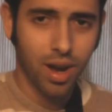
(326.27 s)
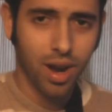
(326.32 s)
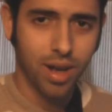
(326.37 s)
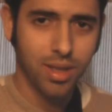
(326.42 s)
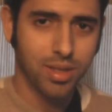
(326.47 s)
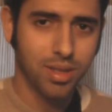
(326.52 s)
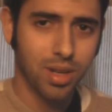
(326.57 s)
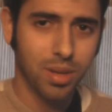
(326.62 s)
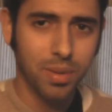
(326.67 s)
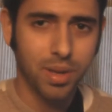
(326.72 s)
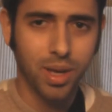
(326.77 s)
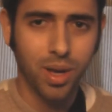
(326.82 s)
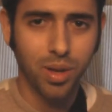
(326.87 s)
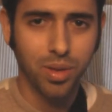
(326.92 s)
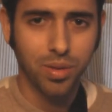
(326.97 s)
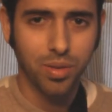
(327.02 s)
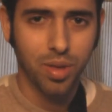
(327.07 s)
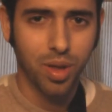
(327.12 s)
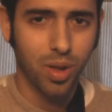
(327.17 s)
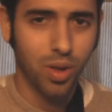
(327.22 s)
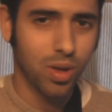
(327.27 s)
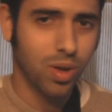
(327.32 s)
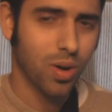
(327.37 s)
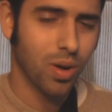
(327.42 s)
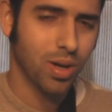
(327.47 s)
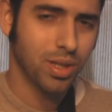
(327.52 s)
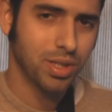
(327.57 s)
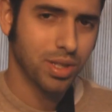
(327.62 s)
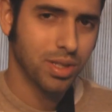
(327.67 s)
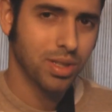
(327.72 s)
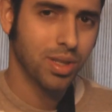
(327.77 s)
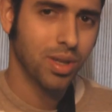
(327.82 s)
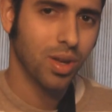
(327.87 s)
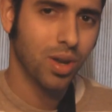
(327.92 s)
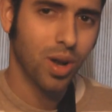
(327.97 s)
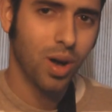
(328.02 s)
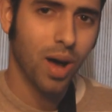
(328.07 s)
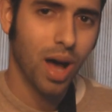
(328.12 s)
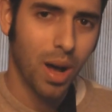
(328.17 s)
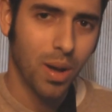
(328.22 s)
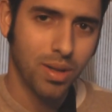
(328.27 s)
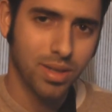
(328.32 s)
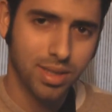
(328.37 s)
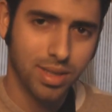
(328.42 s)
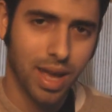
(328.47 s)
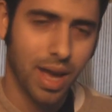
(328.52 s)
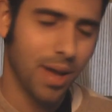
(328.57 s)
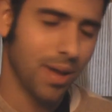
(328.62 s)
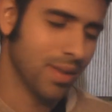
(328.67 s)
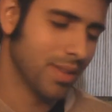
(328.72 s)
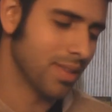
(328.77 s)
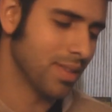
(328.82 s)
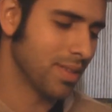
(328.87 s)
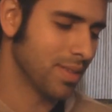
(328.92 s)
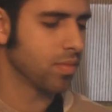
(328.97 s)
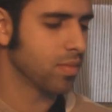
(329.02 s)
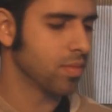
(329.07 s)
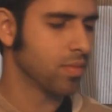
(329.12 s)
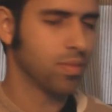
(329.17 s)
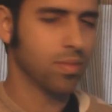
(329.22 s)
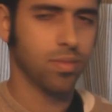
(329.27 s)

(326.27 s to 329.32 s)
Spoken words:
Alright, so let me go through the whole chorus just so you know how it sounds.